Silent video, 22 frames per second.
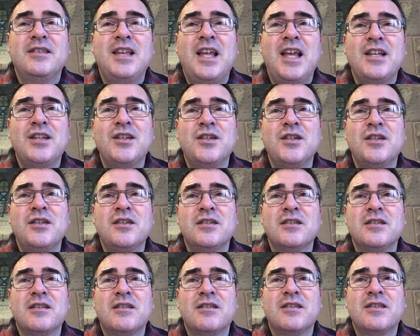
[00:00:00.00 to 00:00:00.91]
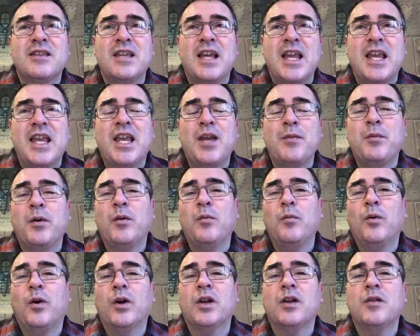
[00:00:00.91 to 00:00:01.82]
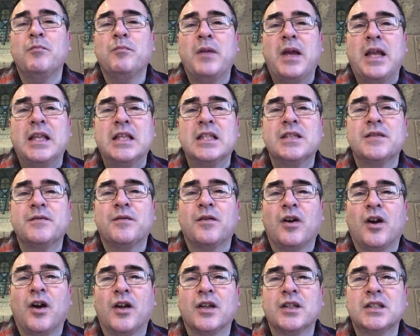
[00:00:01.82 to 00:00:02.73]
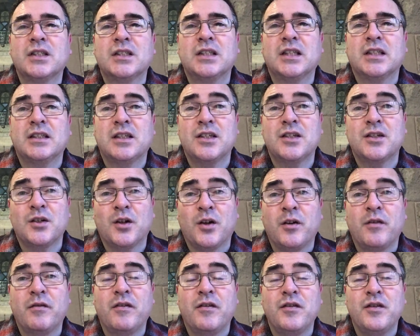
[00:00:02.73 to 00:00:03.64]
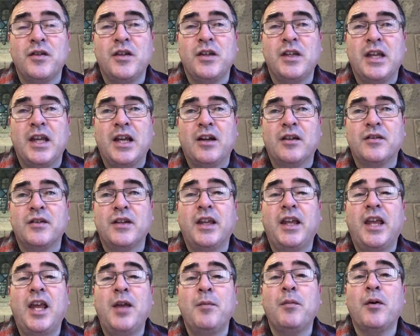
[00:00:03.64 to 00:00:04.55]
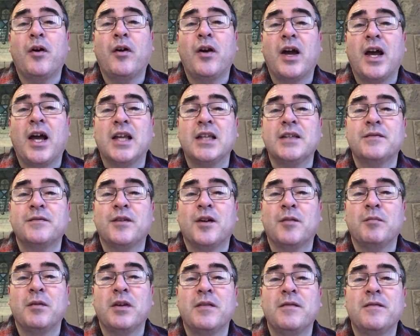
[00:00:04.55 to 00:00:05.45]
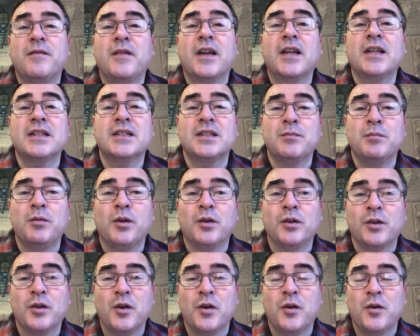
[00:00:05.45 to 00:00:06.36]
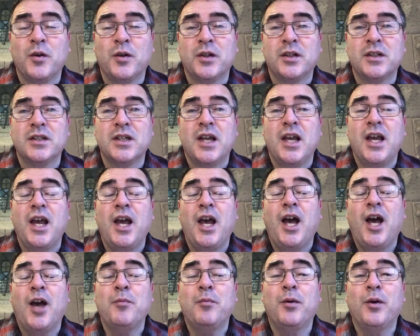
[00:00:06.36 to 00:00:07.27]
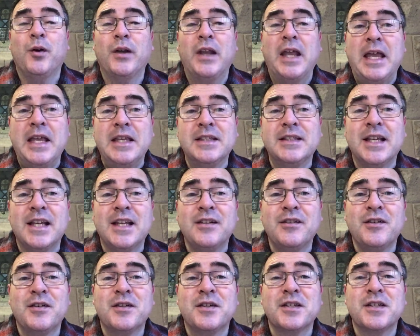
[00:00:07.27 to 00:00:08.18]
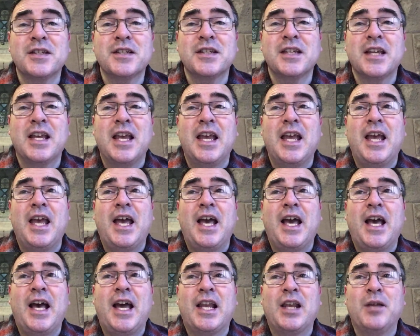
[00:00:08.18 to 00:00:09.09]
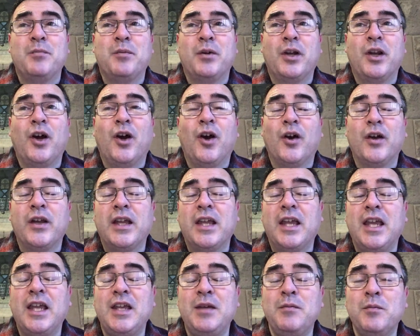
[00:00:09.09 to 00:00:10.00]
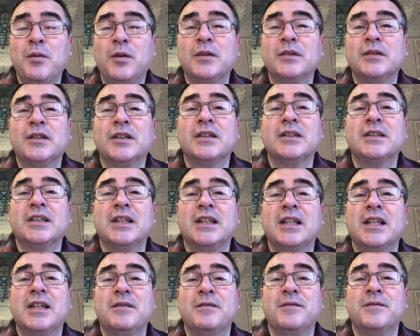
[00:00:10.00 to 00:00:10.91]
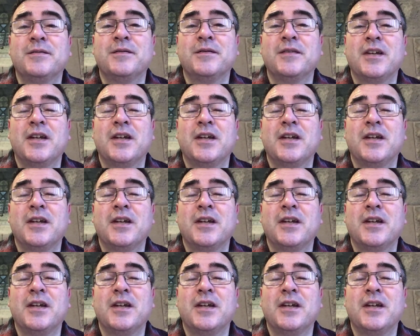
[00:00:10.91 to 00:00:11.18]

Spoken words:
Let's think about what it means for us at the start of the new year to keep our eyes firmly fixed upon God, upon his standards, and about how he wants us to live,